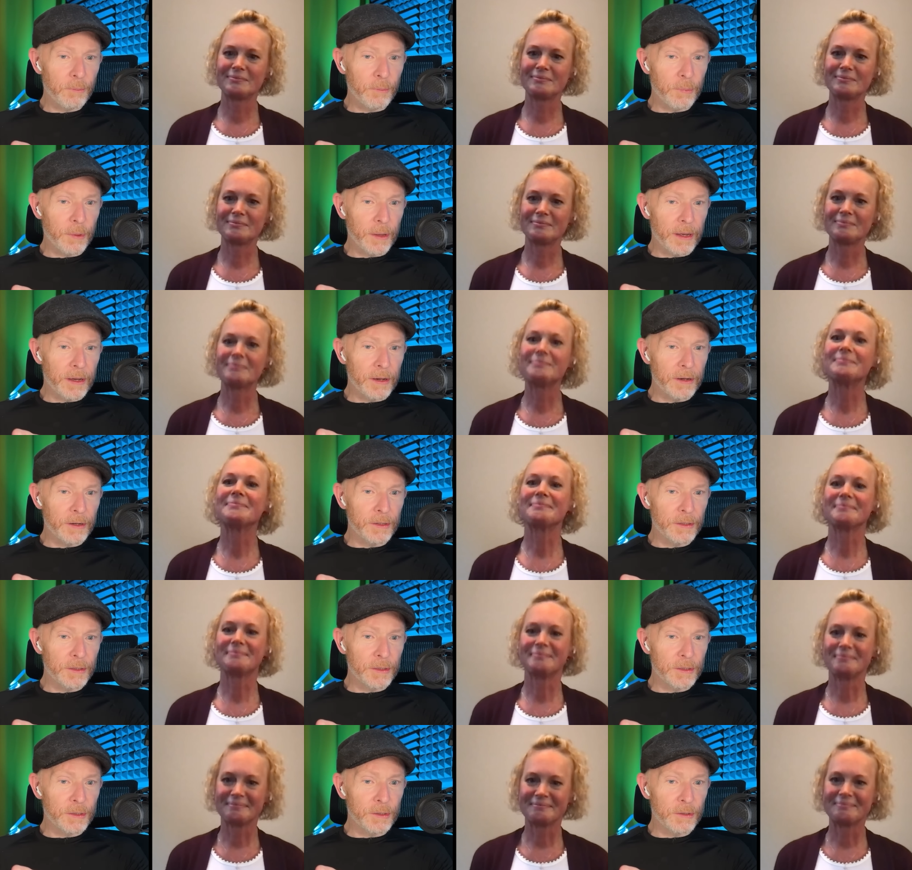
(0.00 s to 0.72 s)

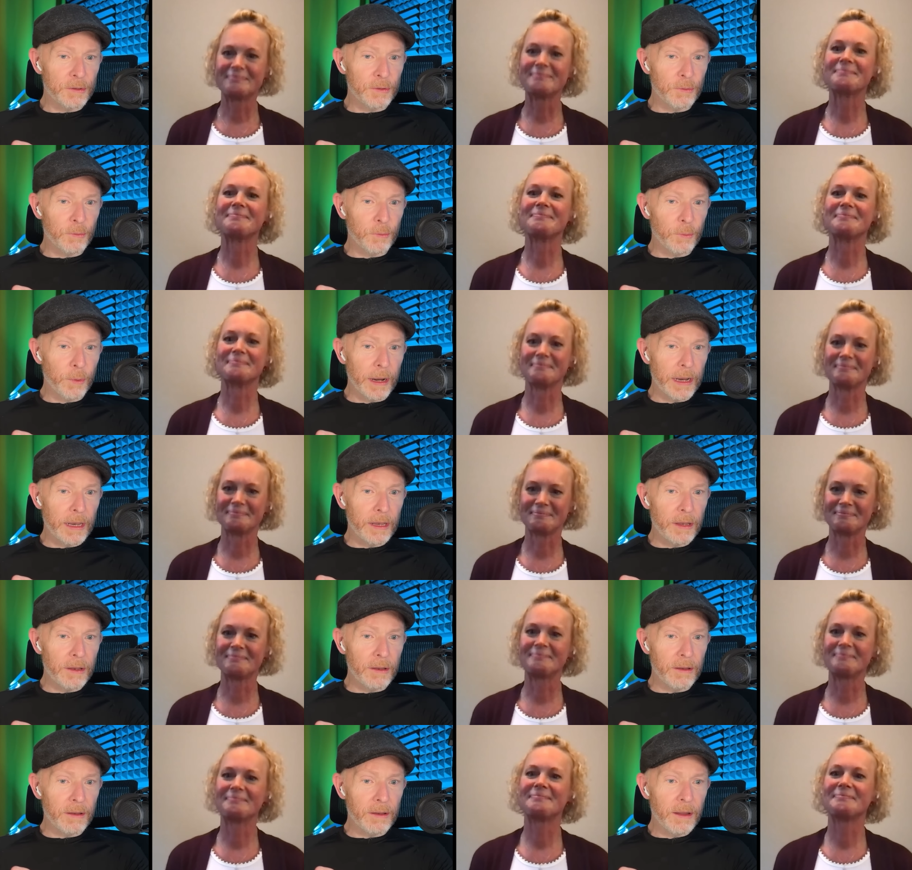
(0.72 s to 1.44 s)
Speaker 1: Because
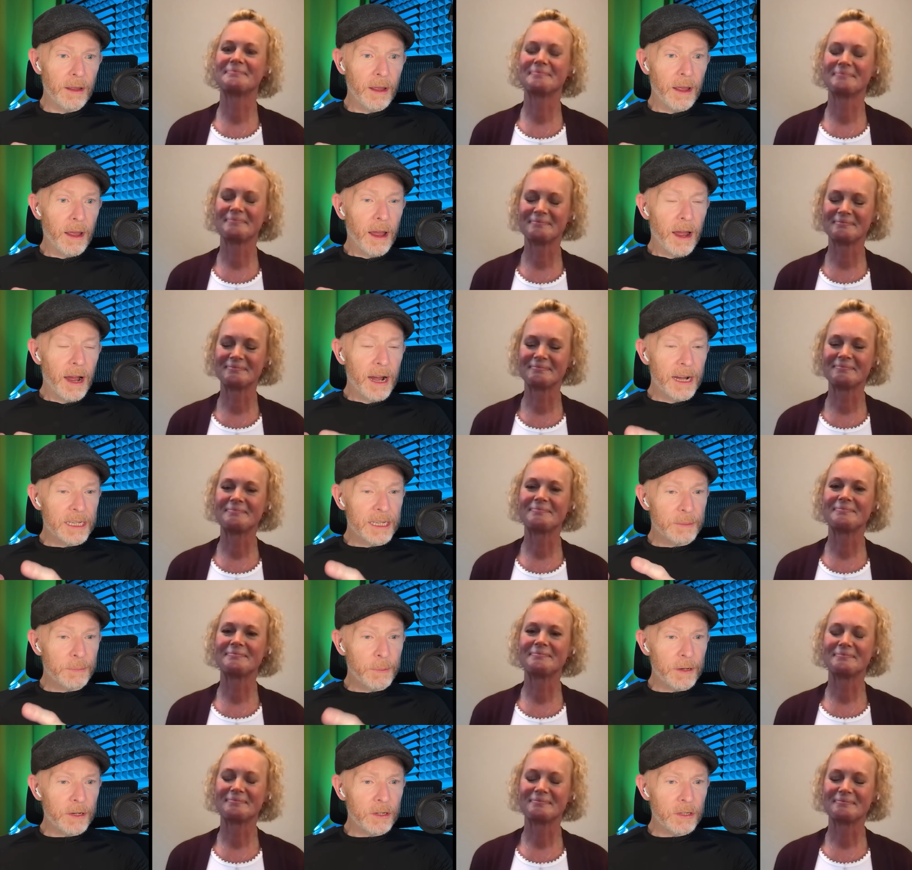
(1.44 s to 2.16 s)
when,
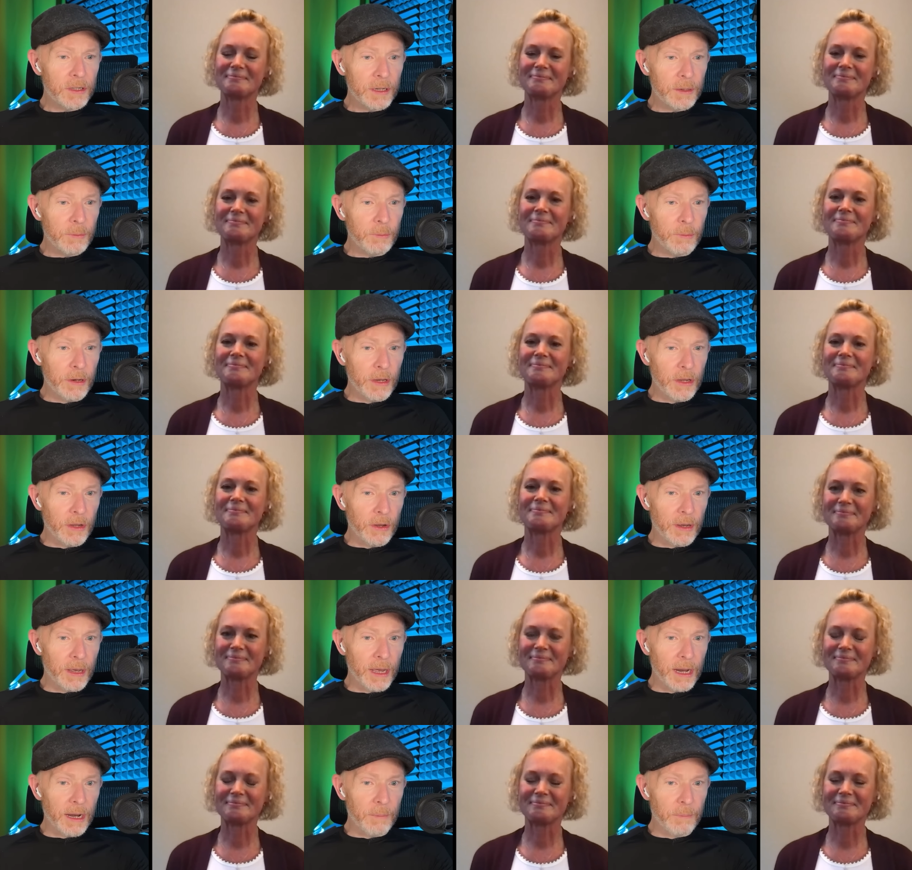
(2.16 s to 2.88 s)
especially when
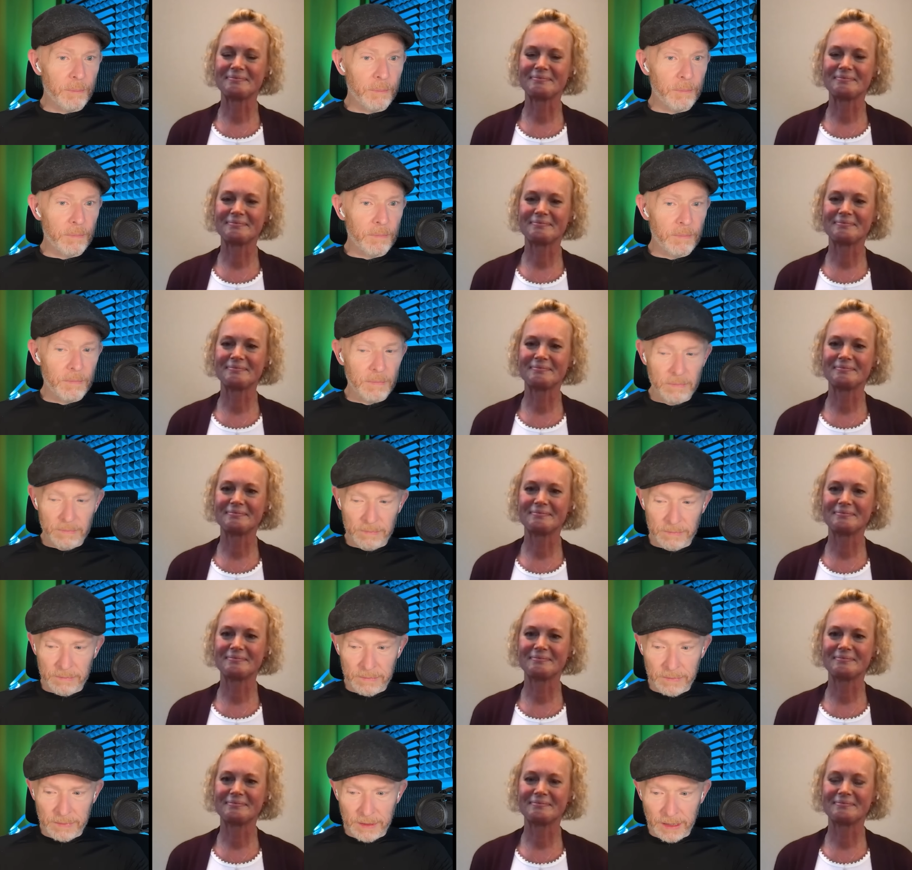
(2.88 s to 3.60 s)
you get a
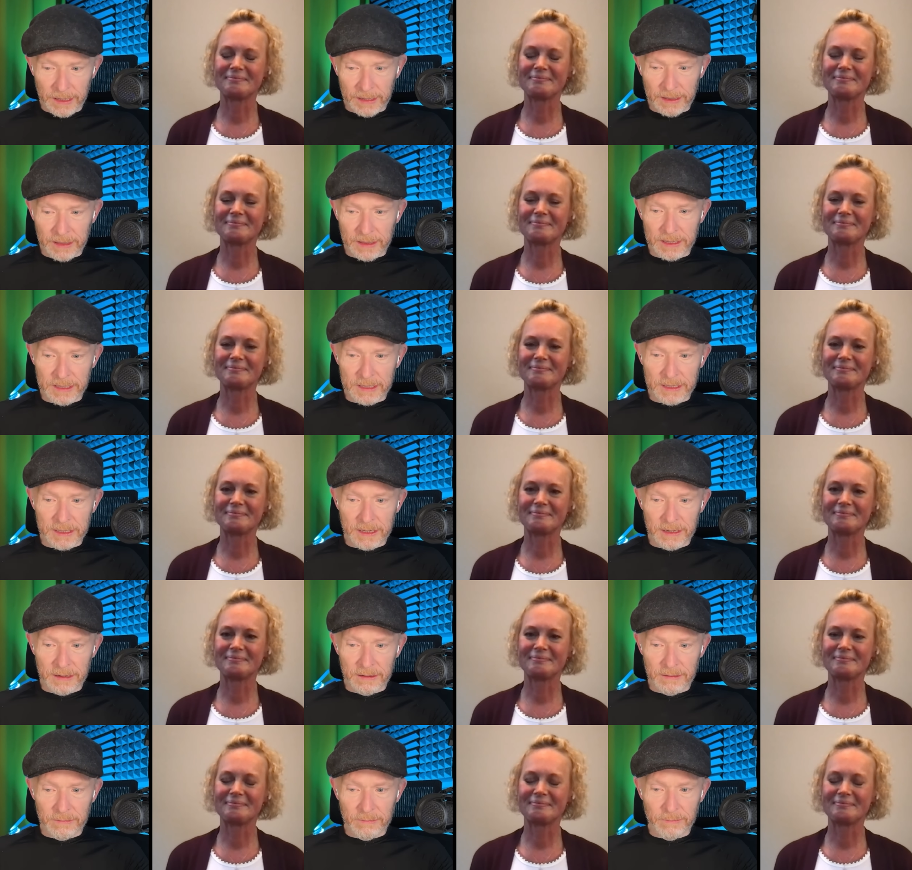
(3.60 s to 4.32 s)
mm, like
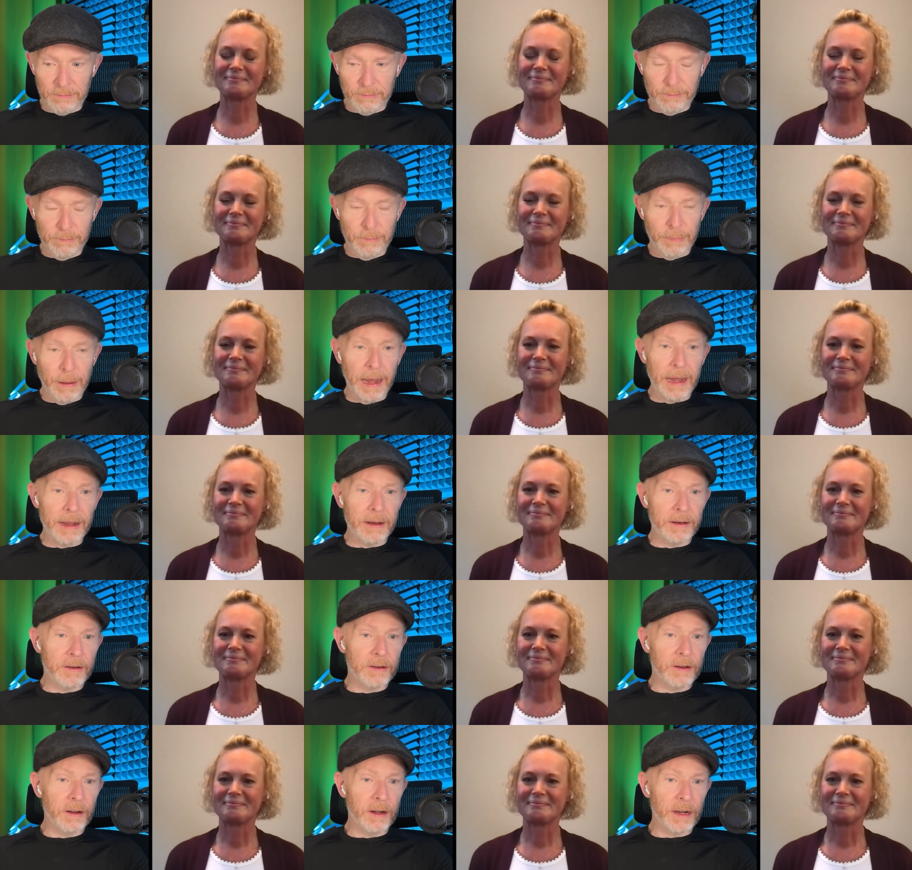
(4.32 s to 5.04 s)
this
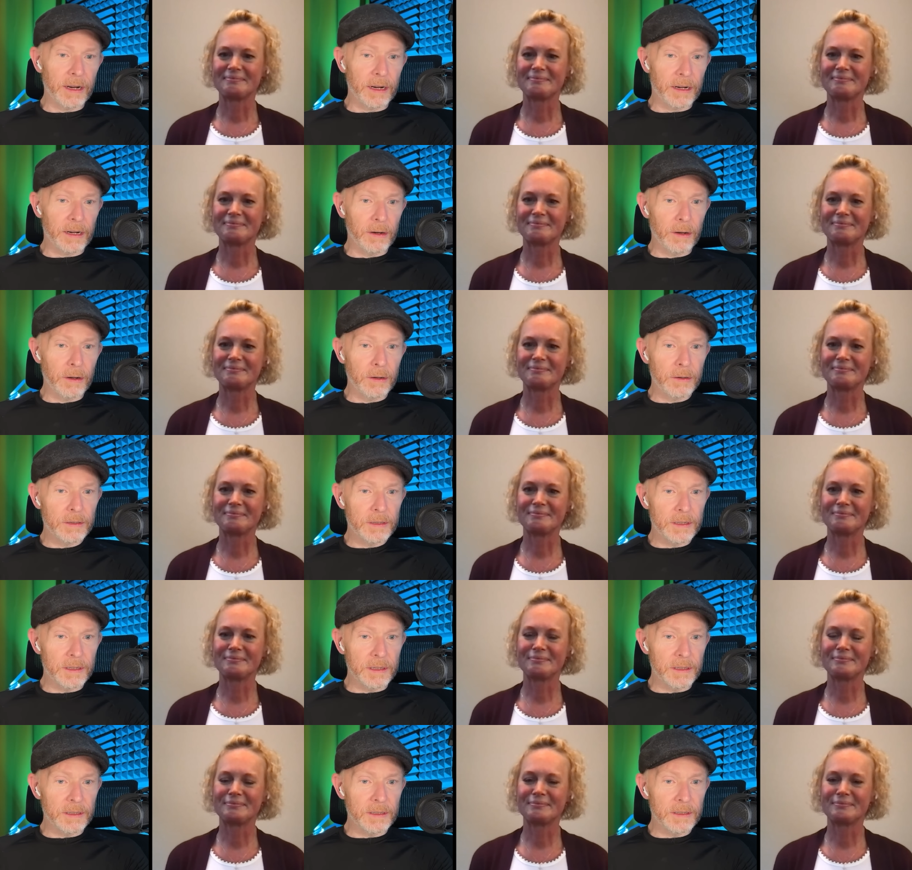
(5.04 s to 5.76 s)
bad
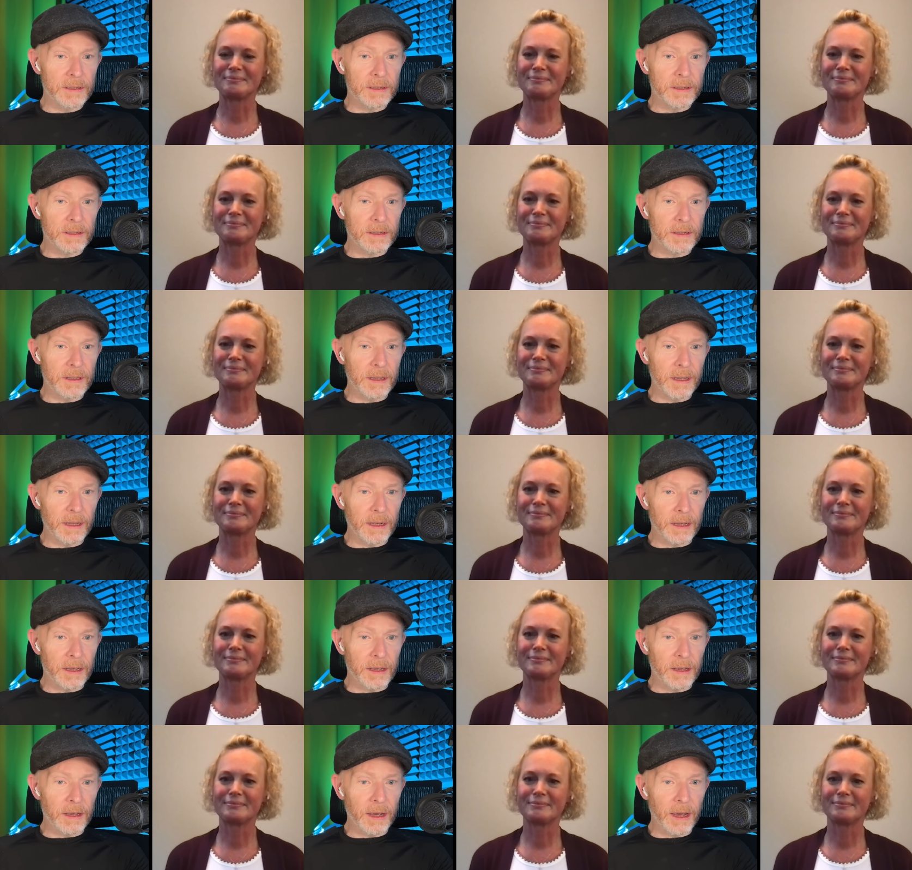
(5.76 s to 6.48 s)
diagnosis,
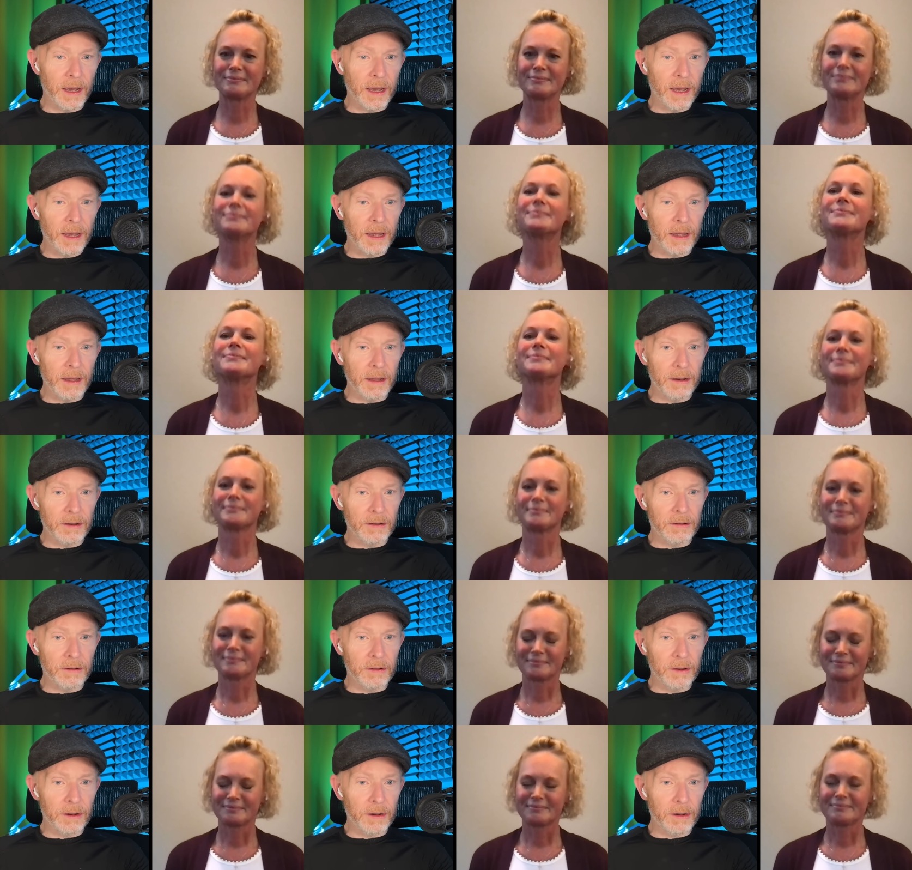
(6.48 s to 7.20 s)
like you
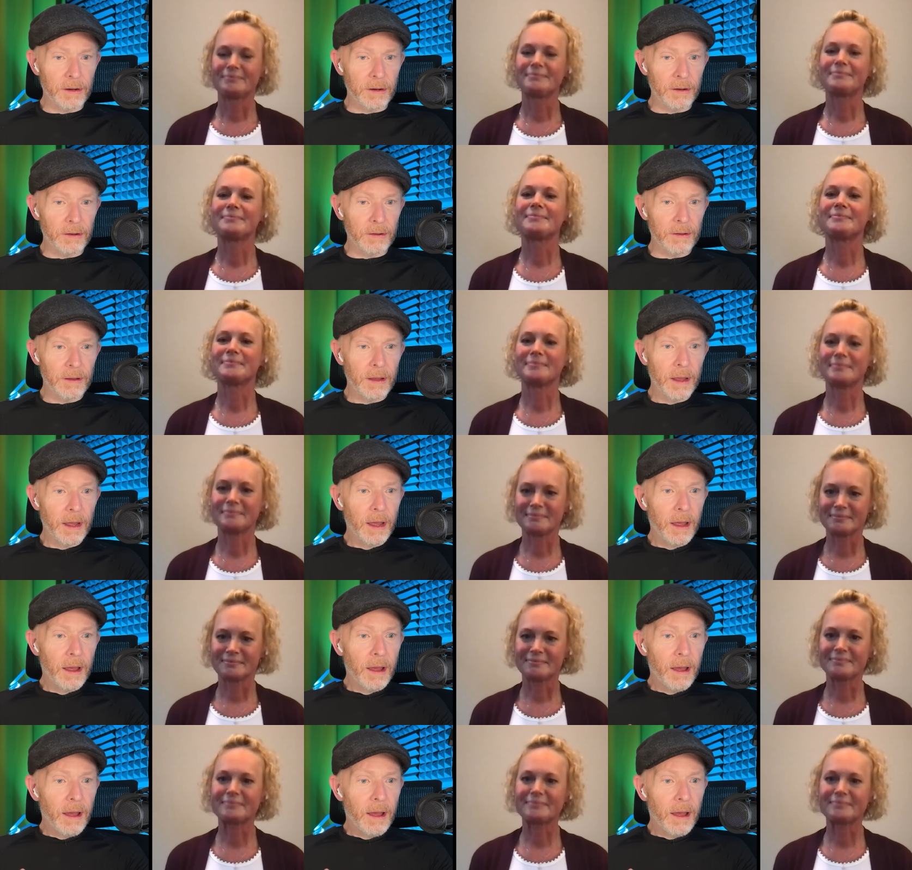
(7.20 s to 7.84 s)
had, you know,